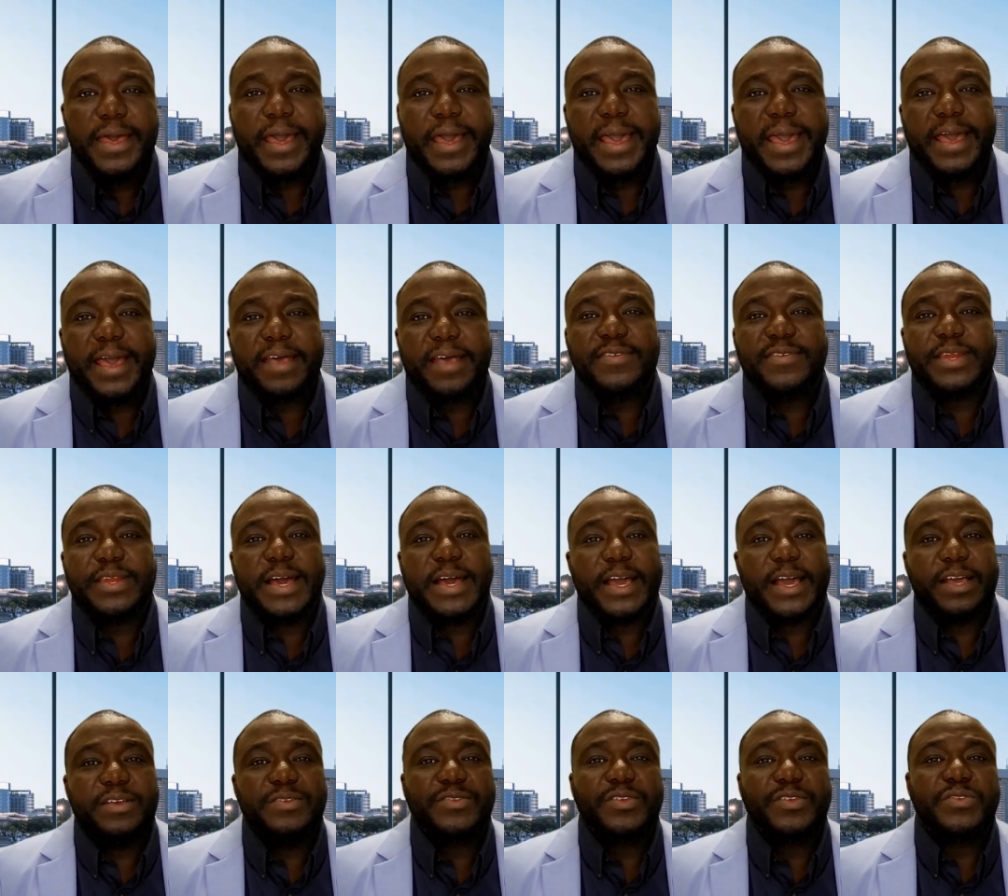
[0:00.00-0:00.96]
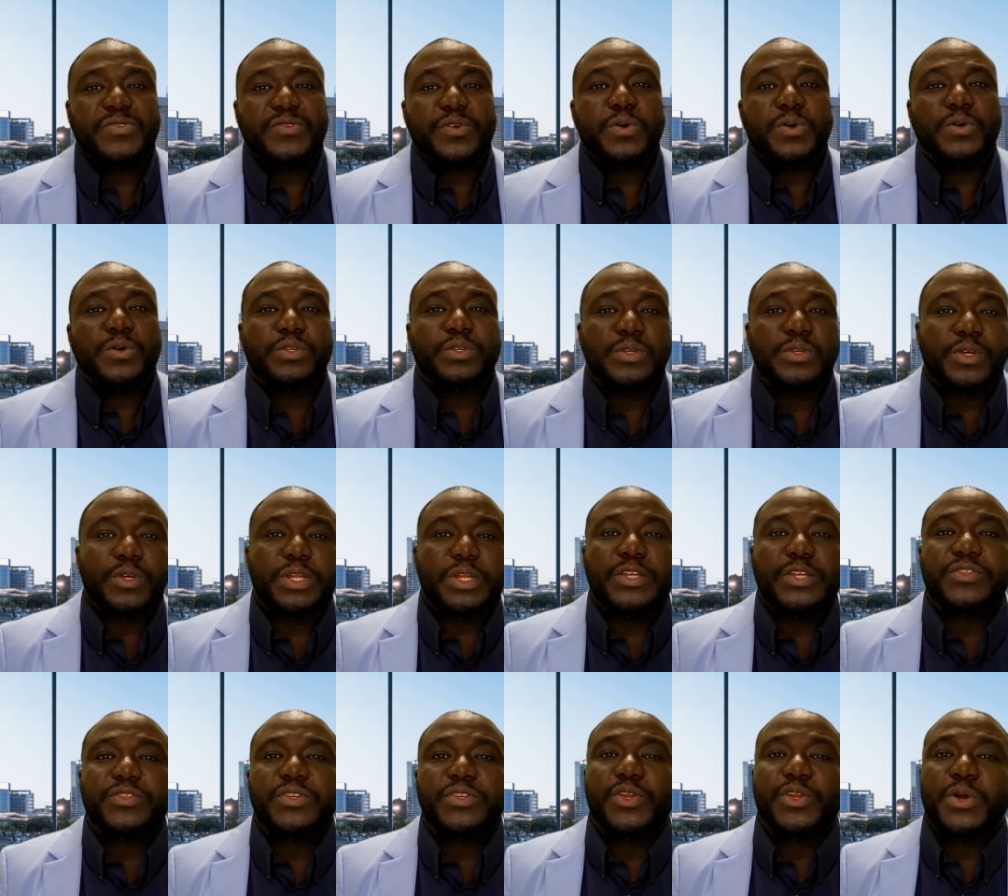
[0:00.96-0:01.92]
As an ISSO, you
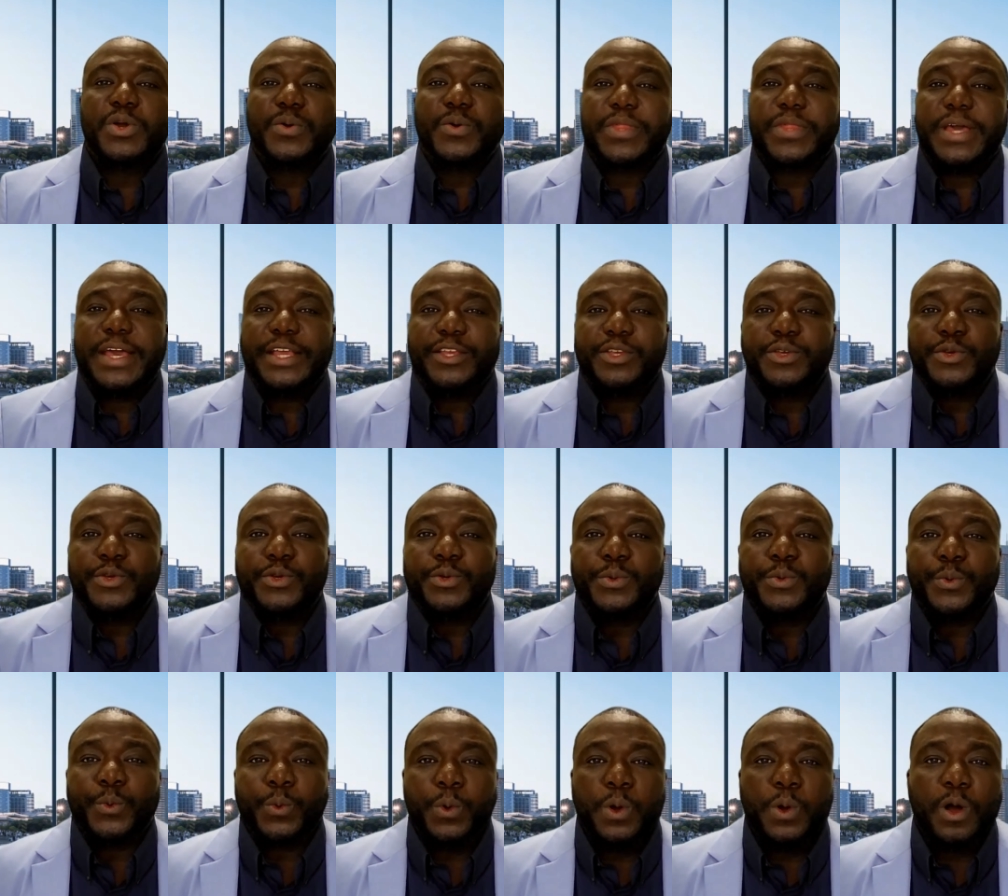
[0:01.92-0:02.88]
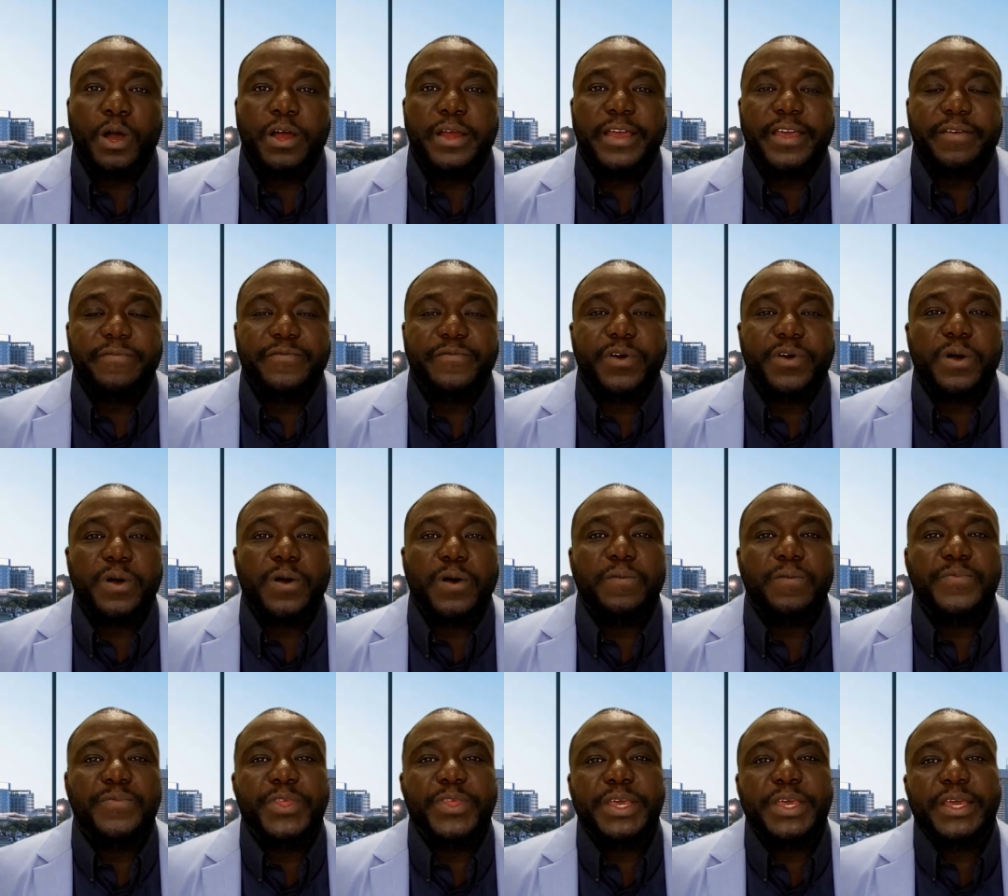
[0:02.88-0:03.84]
need to know that you are
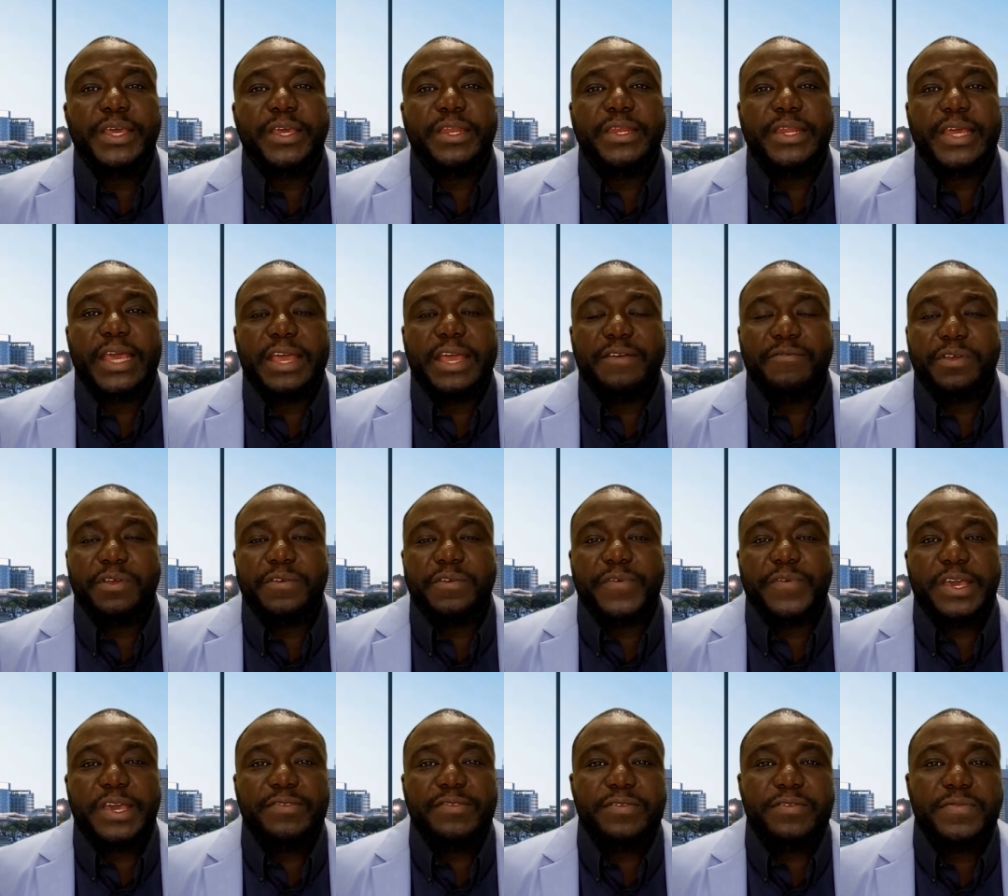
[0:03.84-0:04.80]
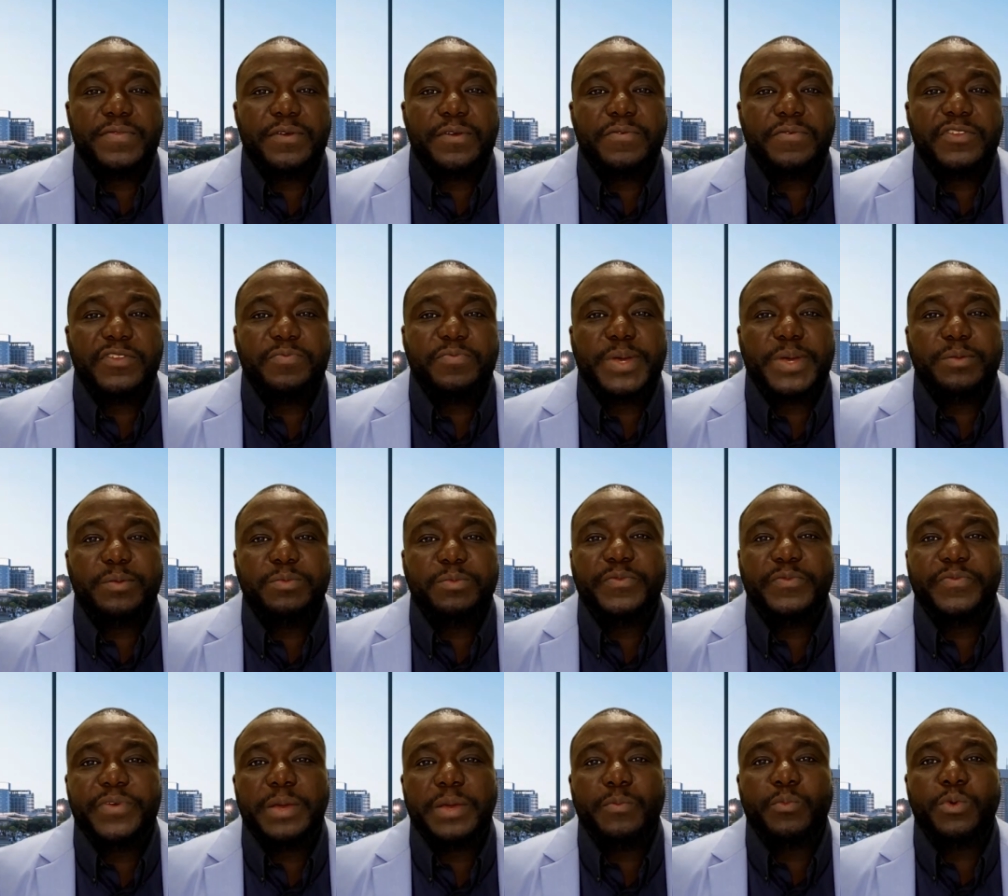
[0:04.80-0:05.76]
involved in every phase of the risk
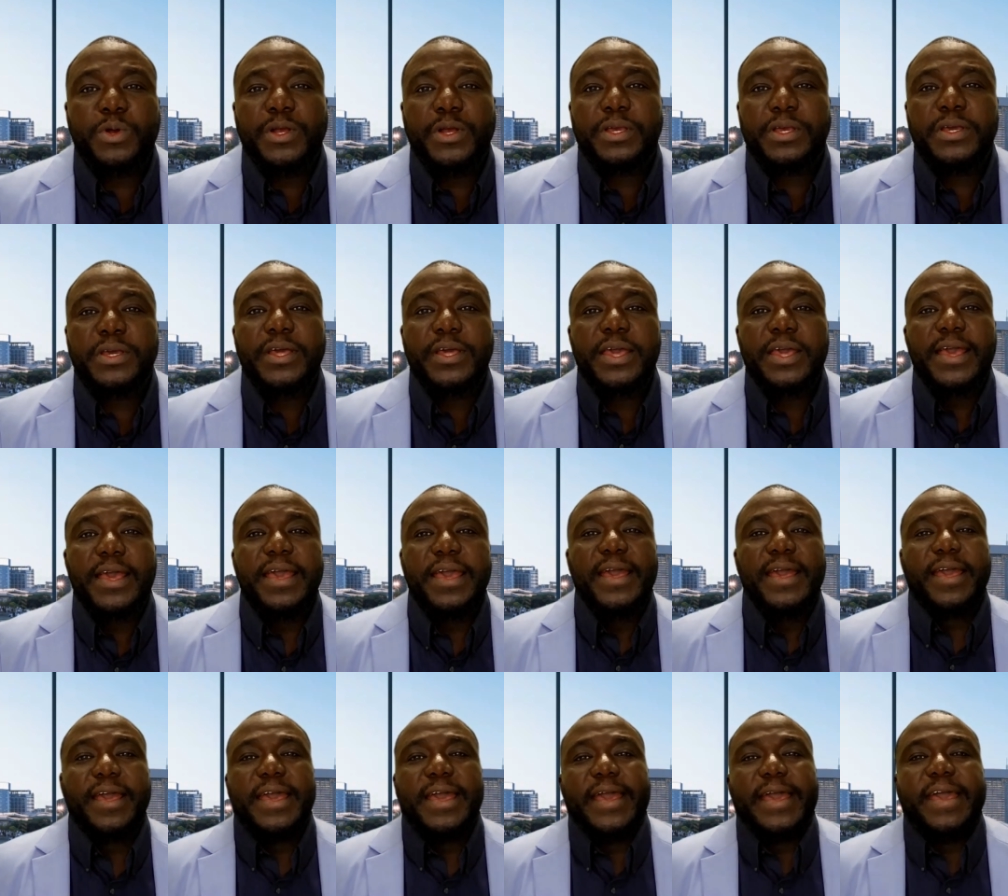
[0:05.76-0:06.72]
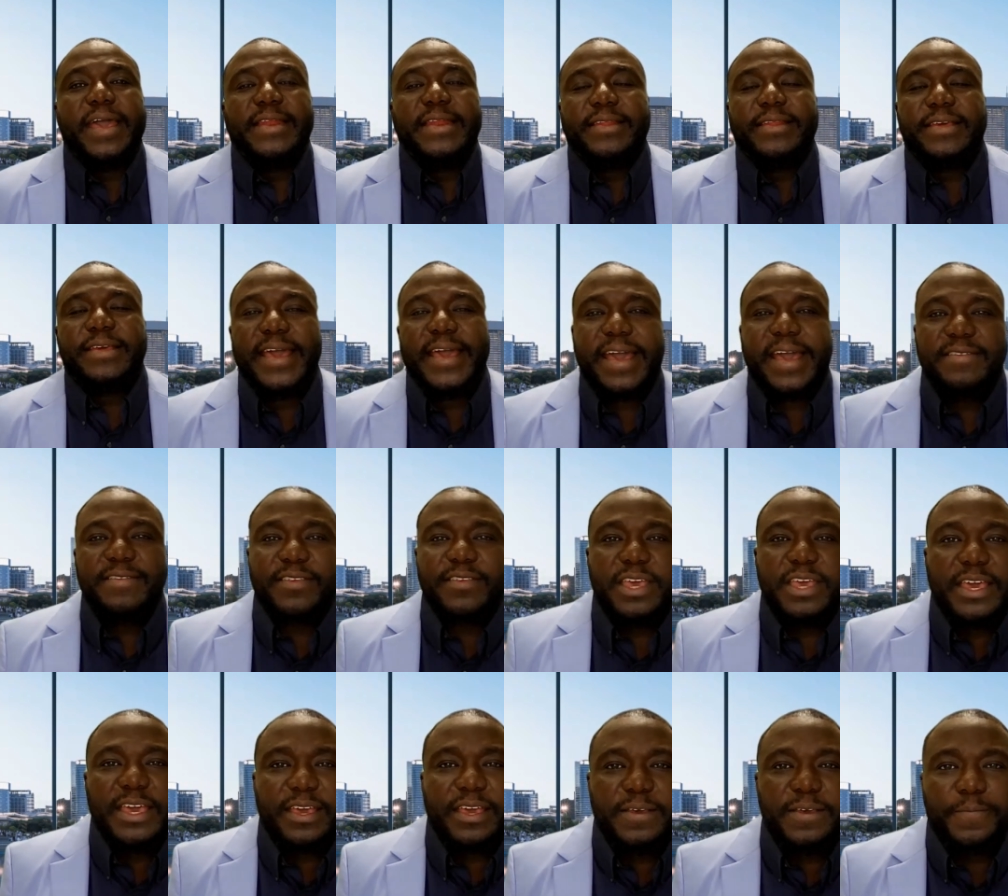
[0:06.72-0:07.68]
management framework and as
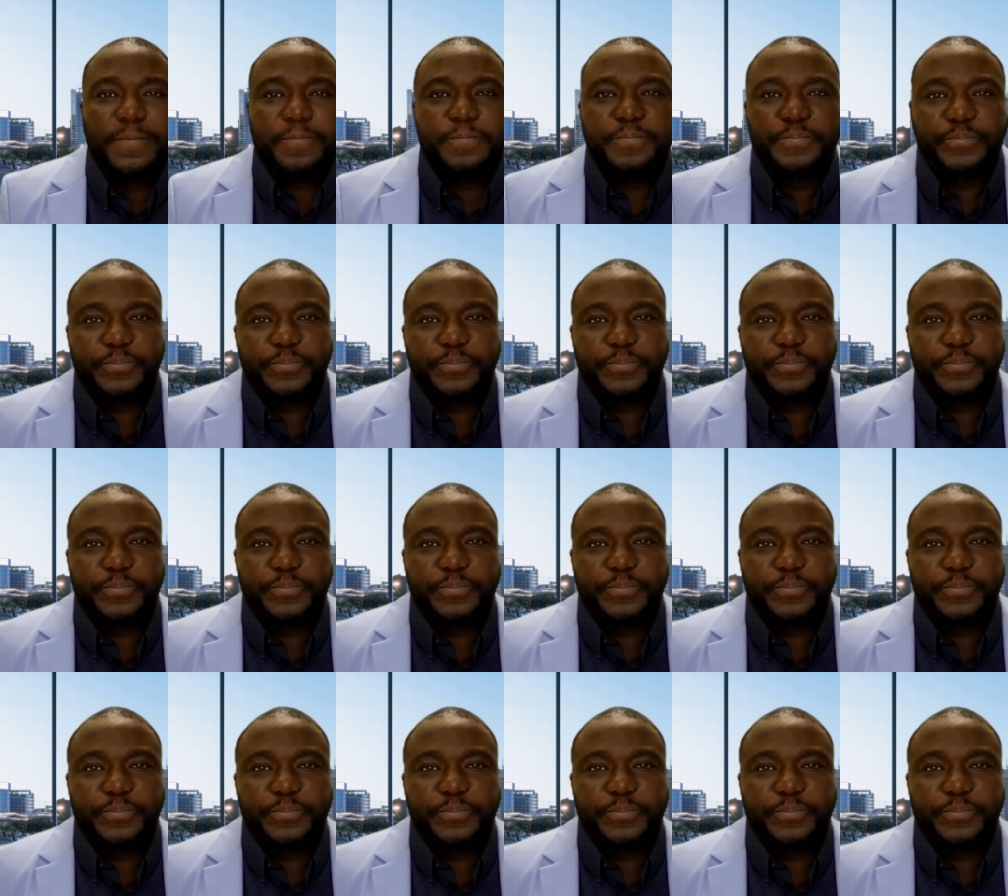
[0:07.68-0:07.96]
a